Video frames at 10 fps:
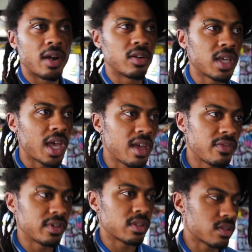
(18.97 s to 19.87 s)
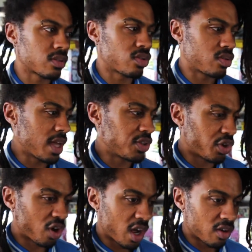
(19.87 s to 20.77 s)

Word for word: I don't care if it's a dollar.